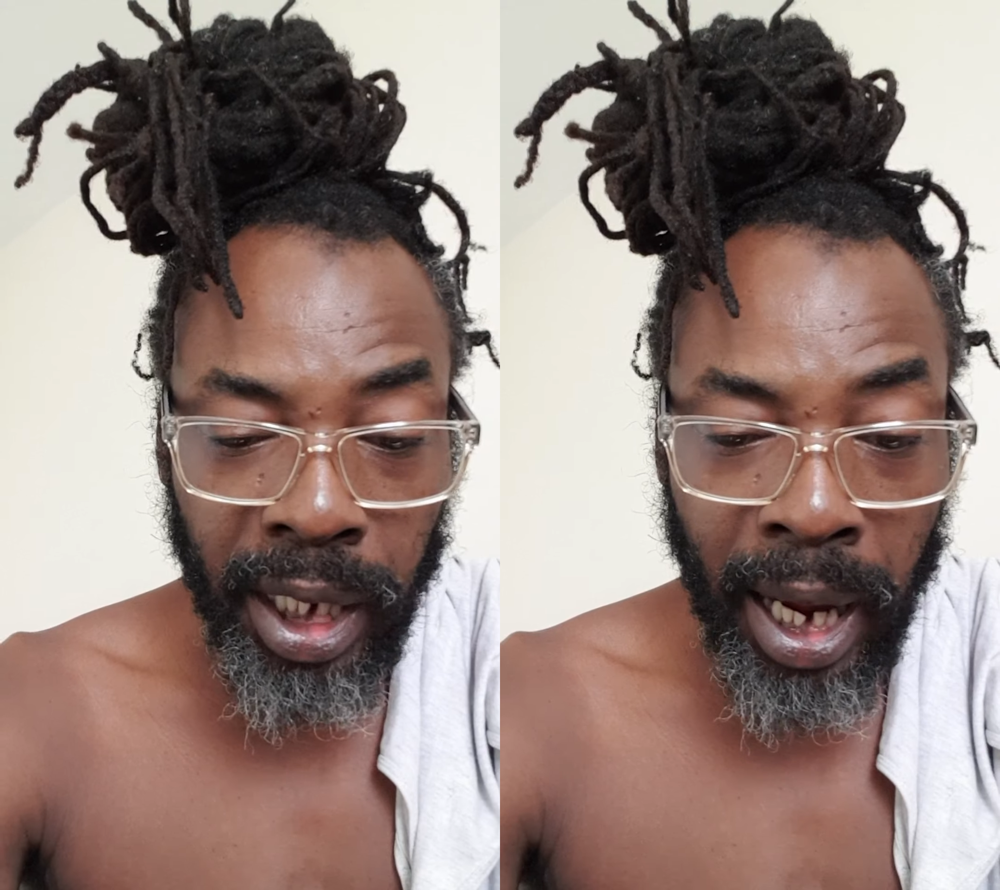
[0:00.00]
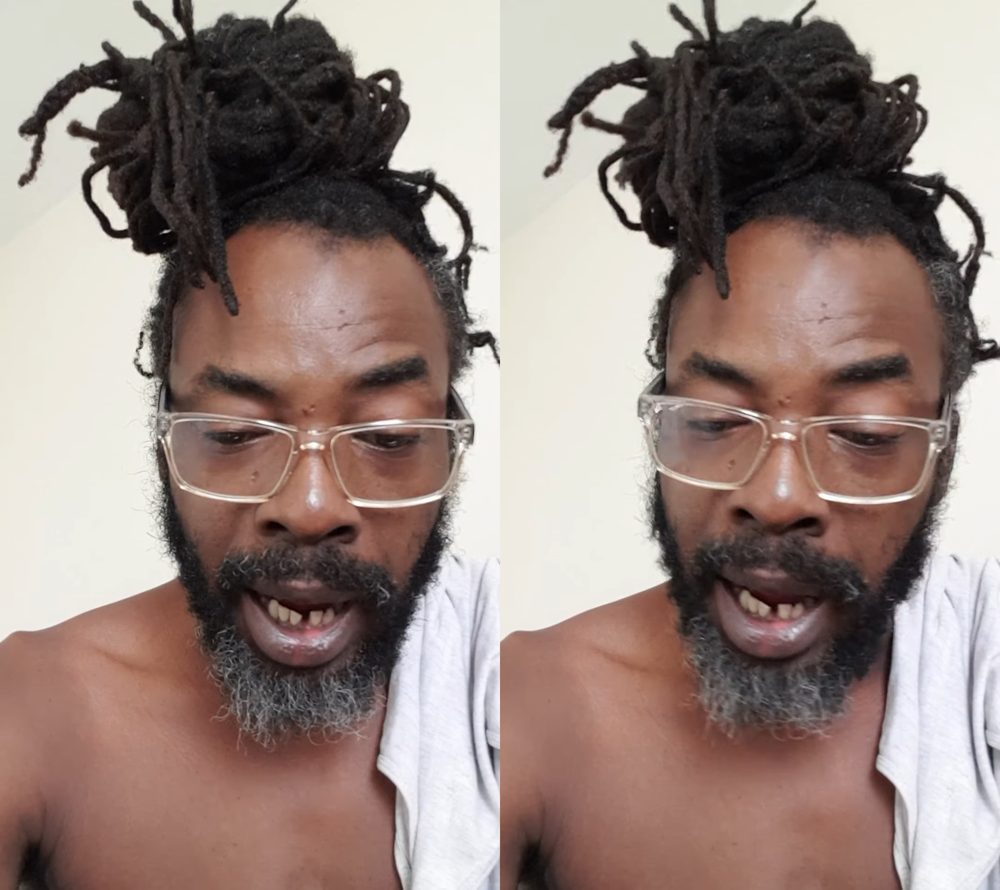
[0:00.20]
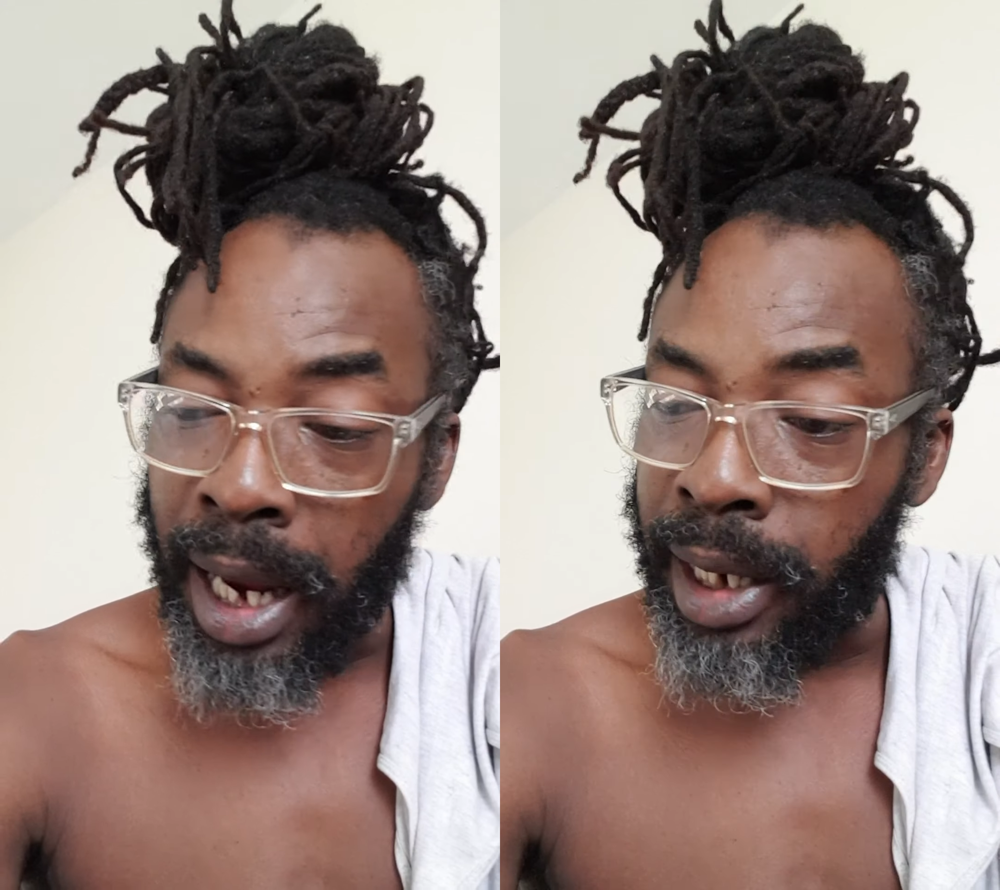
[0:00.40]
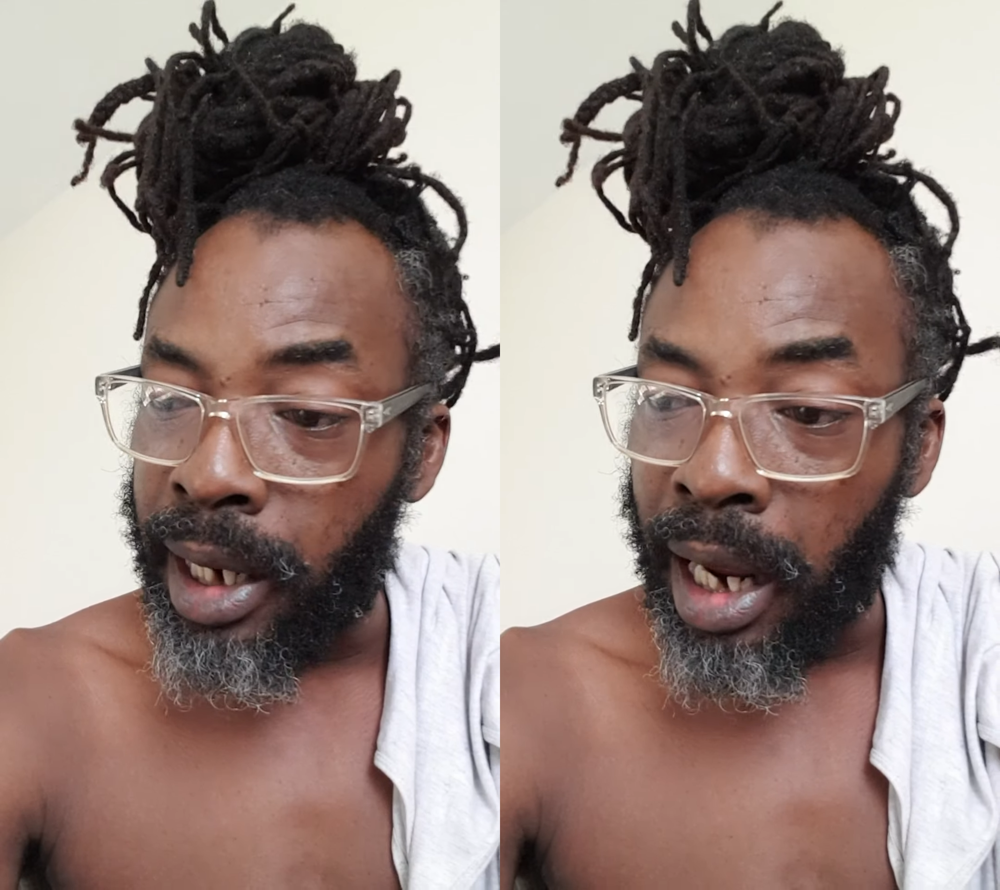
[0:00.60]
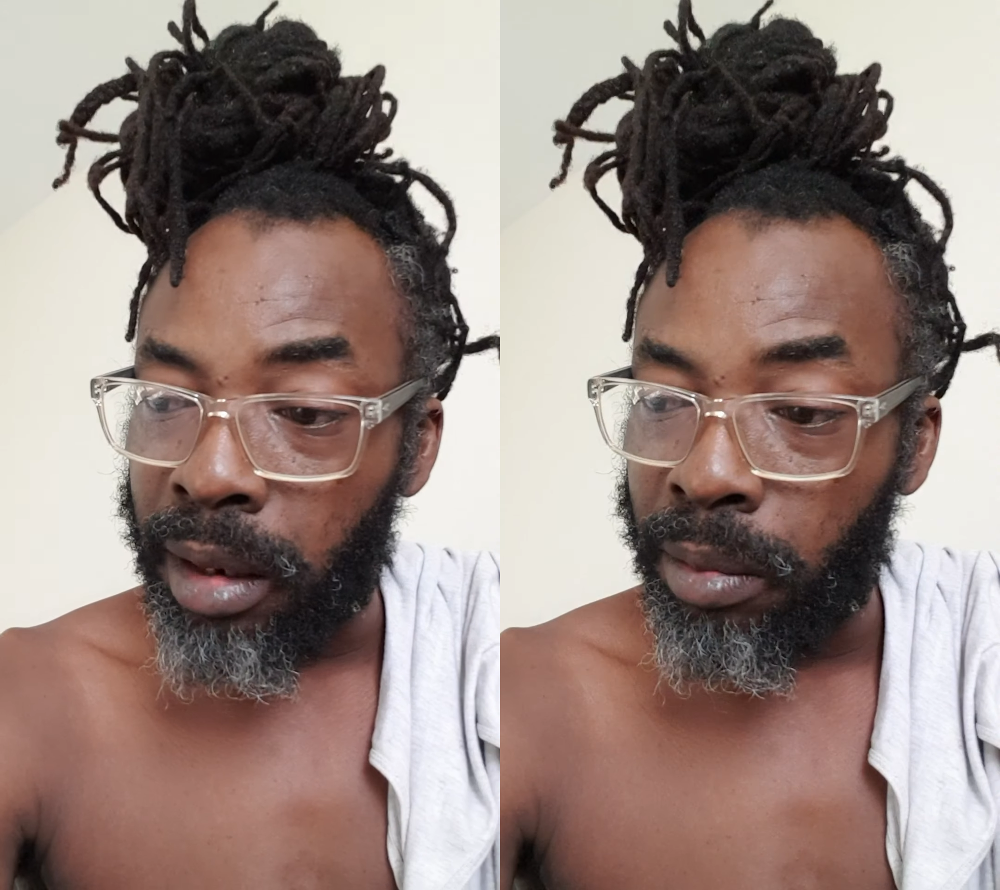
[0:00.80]
you are all
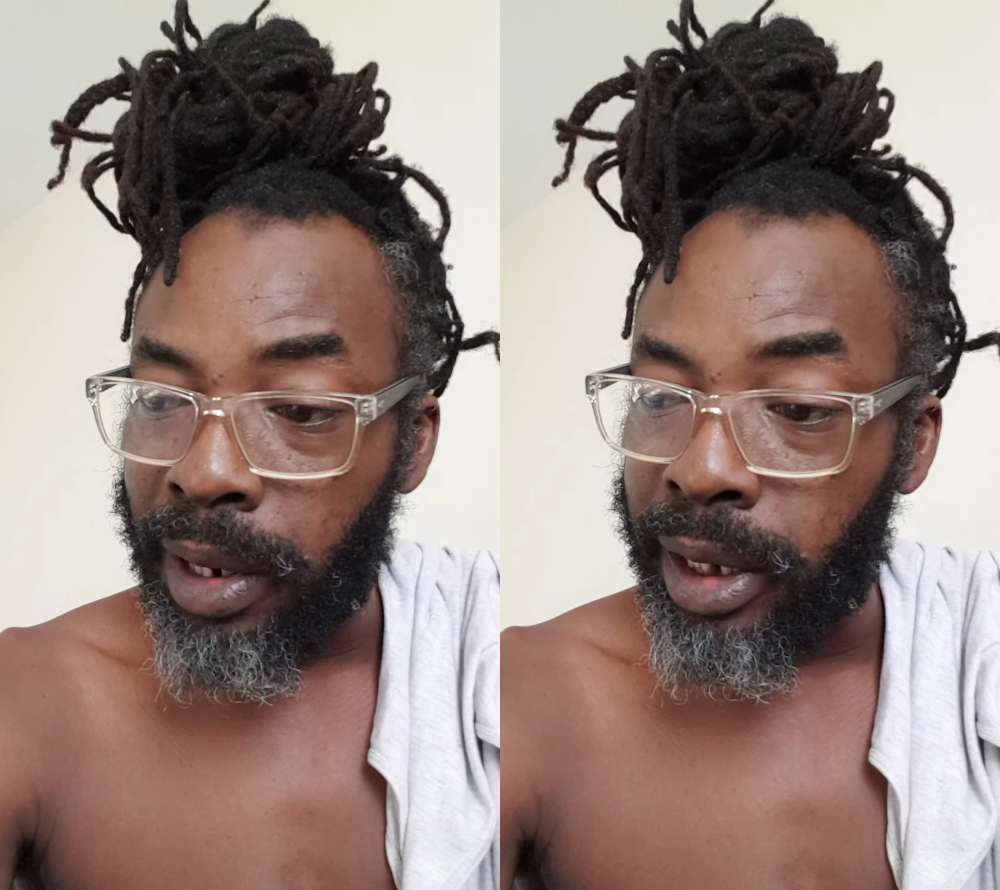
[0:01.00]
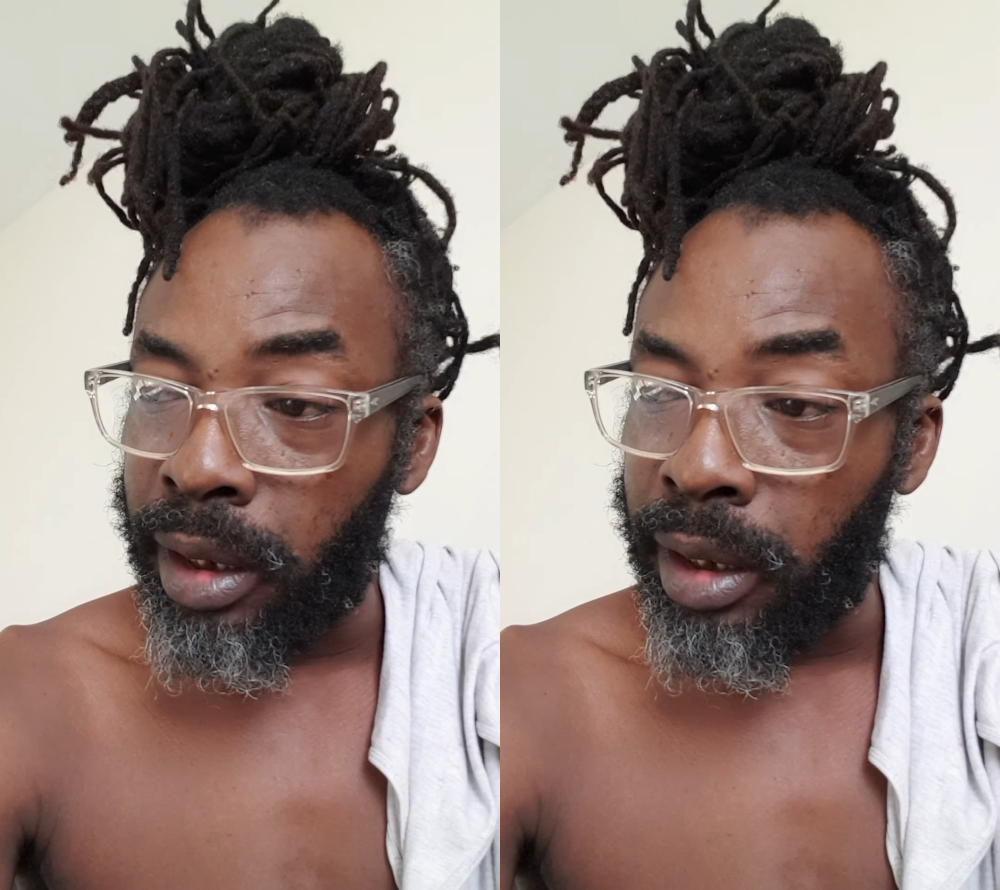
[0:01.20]
that, man.